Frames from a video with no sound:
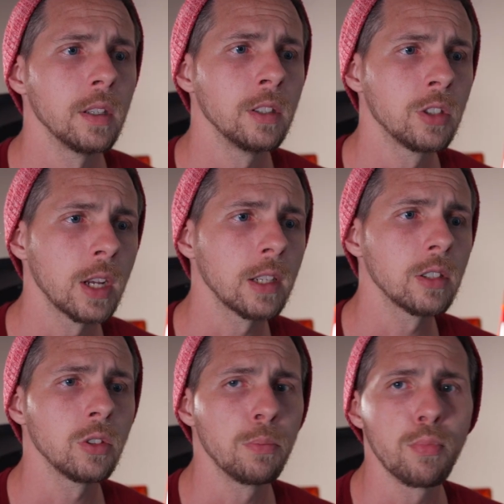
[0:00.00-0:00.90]
is
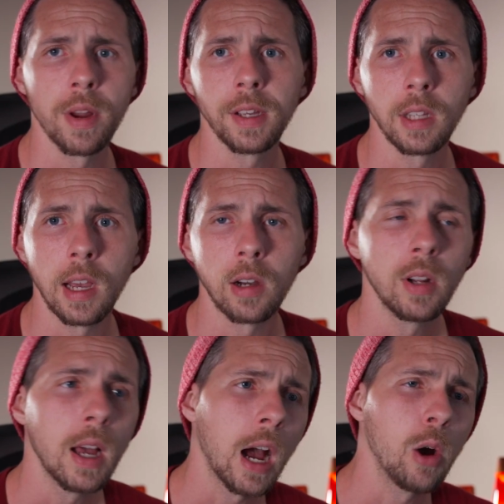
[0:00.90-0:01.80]
just to break down
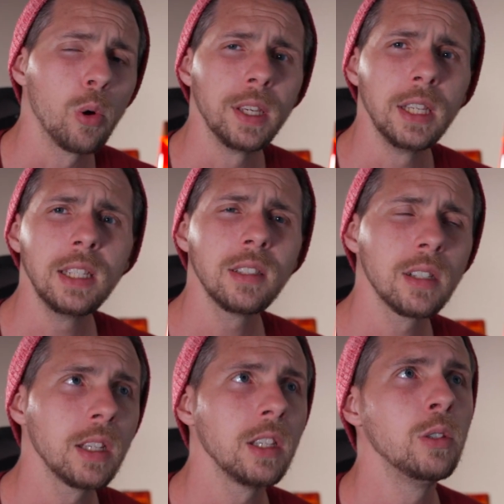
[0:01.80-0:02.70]
how
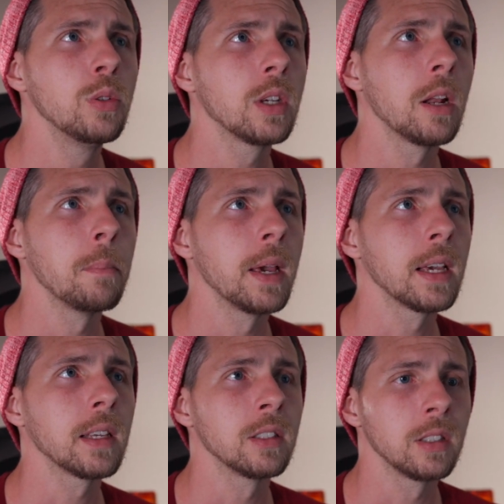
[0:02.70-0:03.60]
easily you can
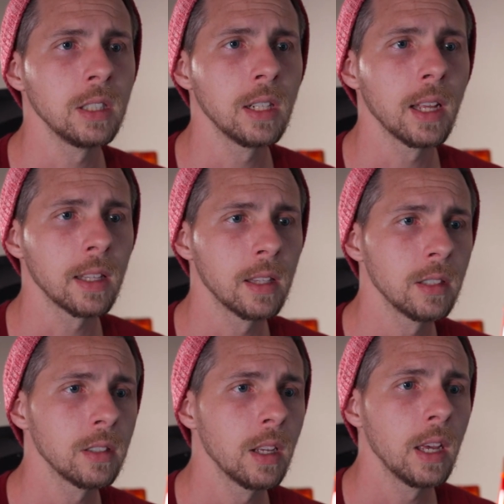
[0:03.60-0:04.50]
make a scene like
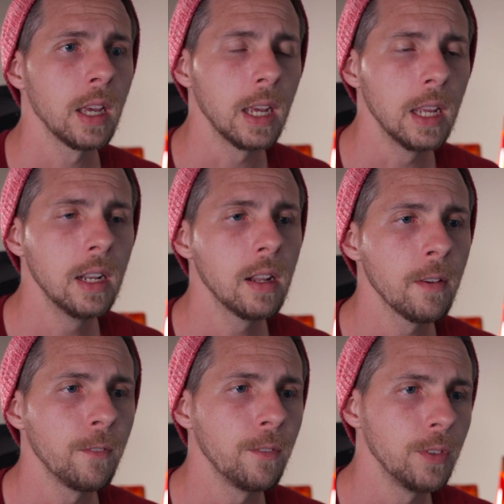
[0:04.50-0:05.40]
this in
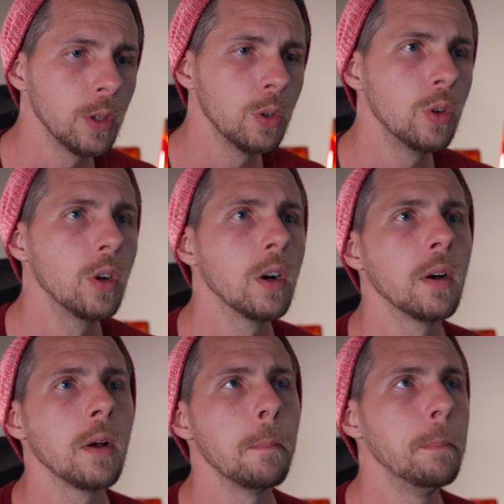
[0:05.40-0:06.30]
a few
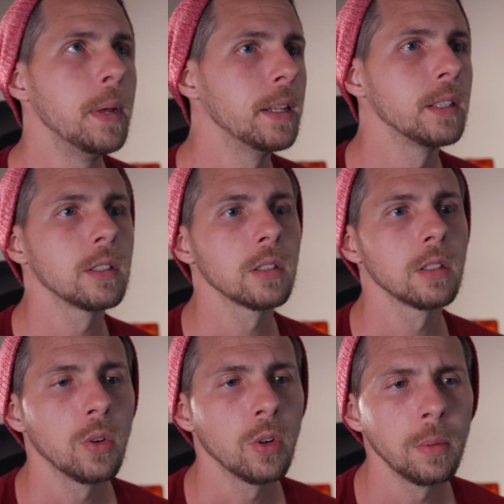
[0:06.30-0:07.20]
minutes
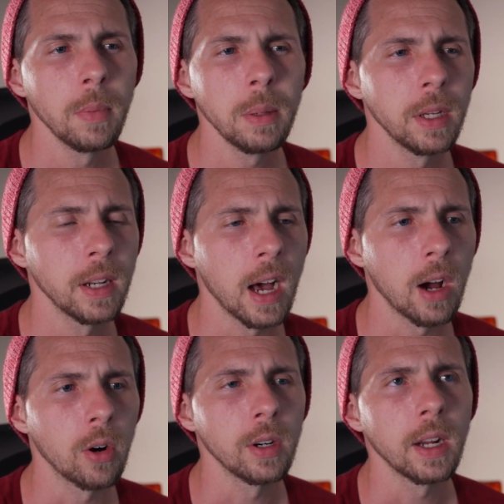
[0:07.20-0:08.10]
or maybe an
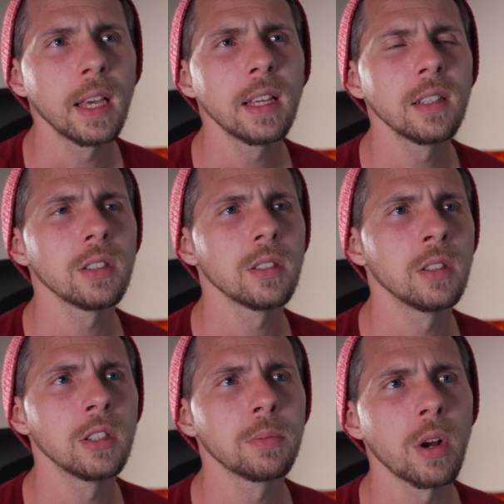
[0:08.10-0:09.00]
hour. I guess
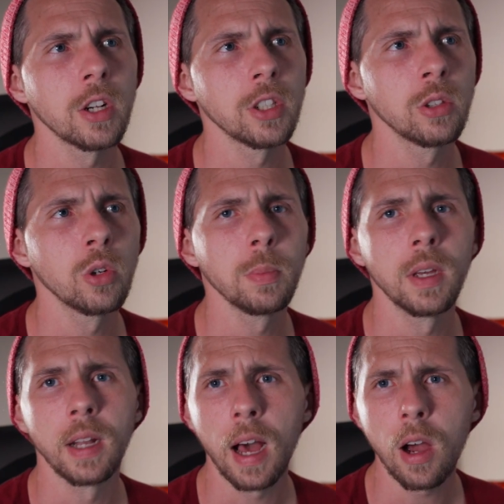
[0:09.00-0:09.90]
this project took me
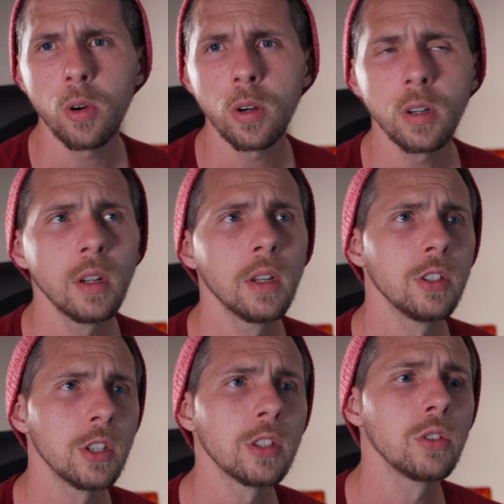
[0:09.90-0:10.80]
an hour
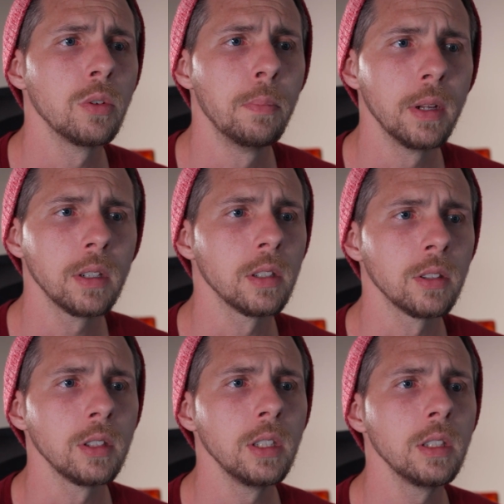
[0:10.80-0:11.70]
just to build the
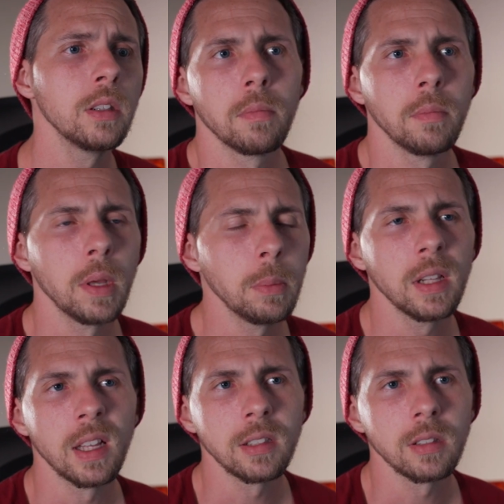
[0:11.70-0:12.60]
scene, maybe
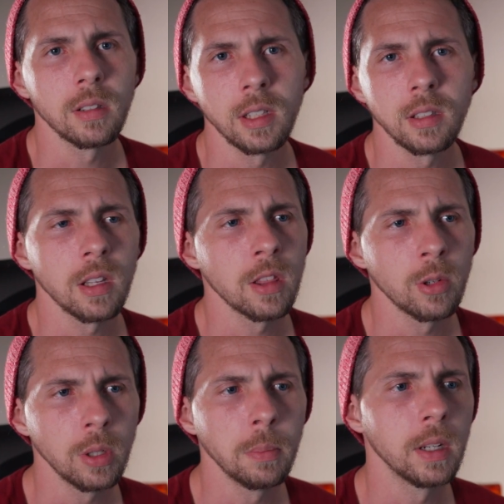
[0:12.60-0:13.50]
less, let's say
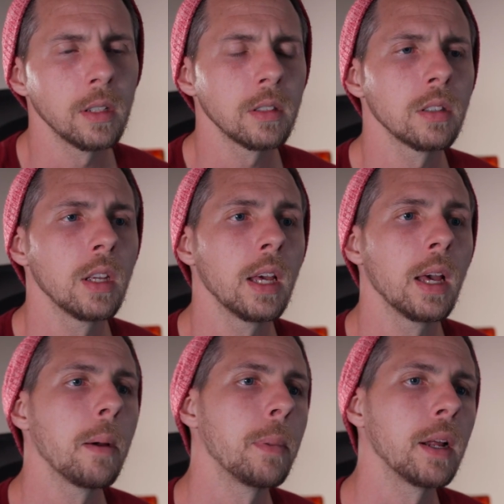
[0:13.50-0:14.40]
30 minutes,
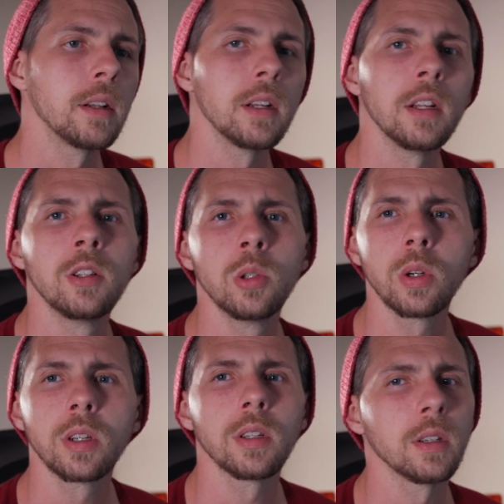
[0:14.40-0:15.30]
but it
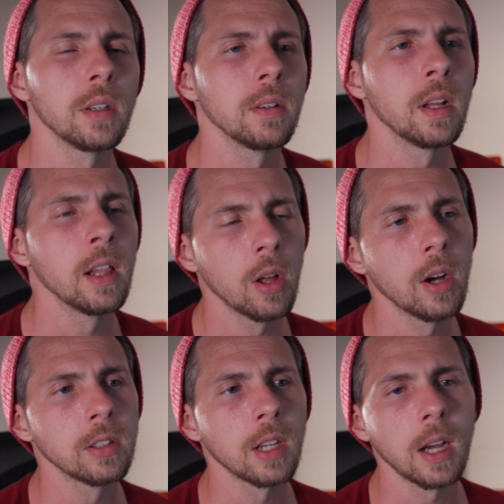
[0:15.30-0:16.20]
took a
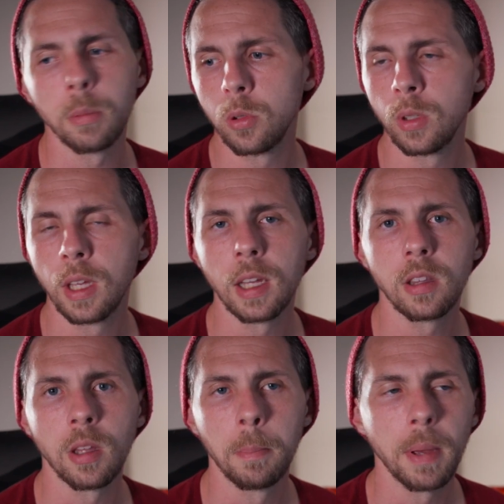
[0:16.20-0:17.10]
long time to
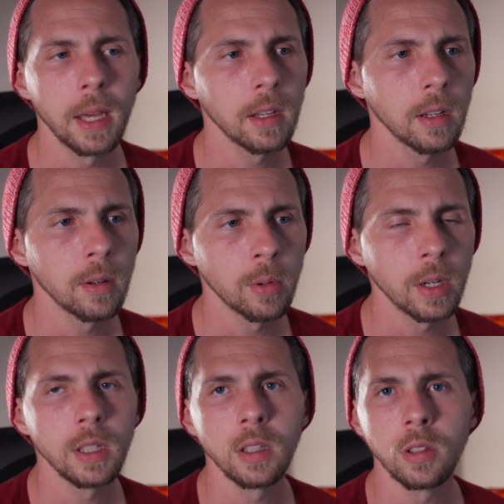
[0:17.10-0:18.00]
get the bake
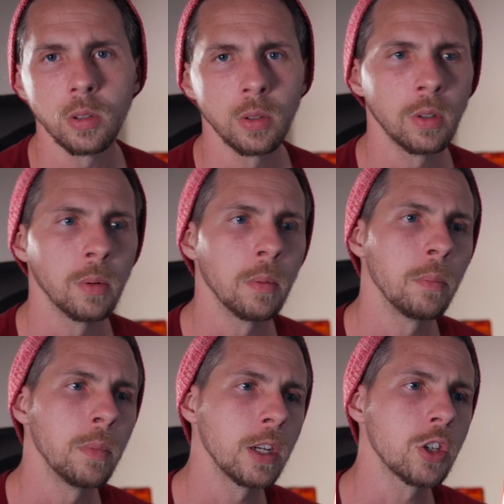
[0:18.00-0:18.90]
ready to
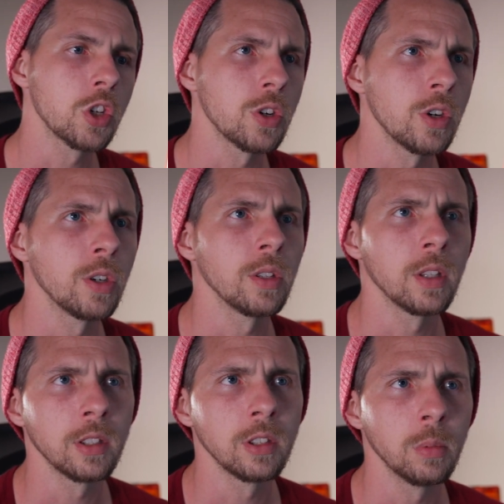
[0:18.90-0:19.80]
make sure
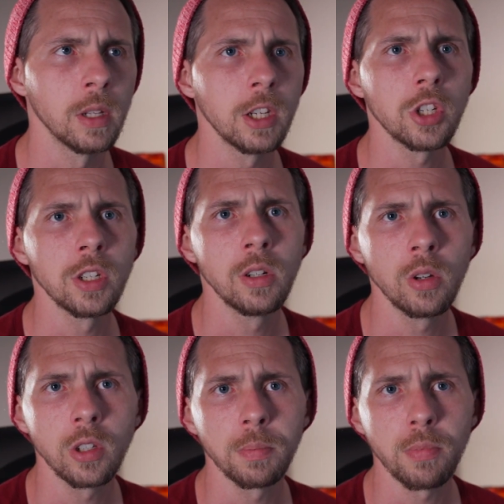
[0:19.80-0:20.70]
the simulation
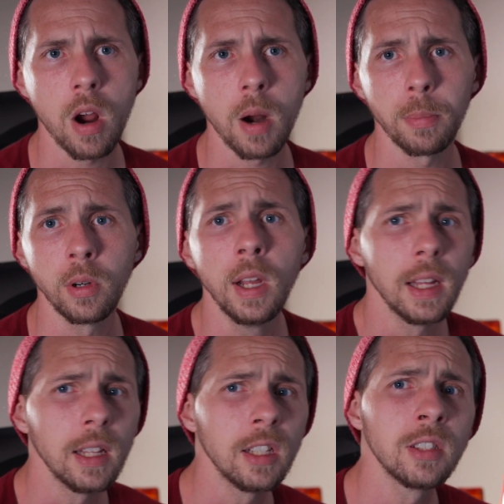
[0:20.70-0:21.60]
looks proper.
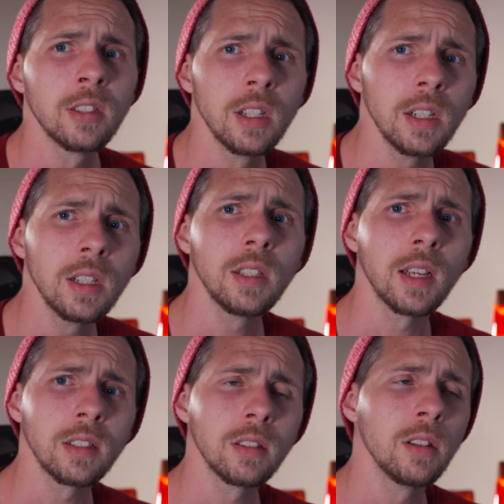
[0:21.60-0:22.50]
It still
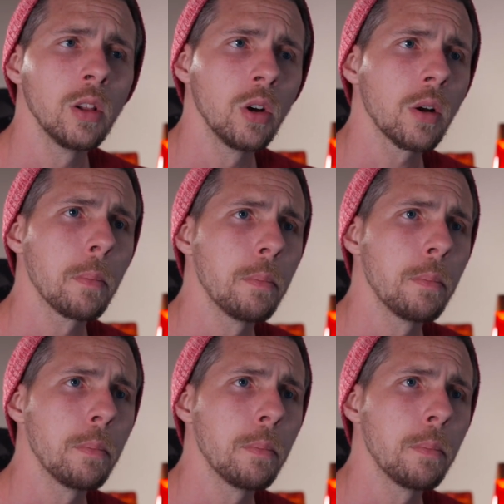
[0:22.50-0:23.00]
doesn't look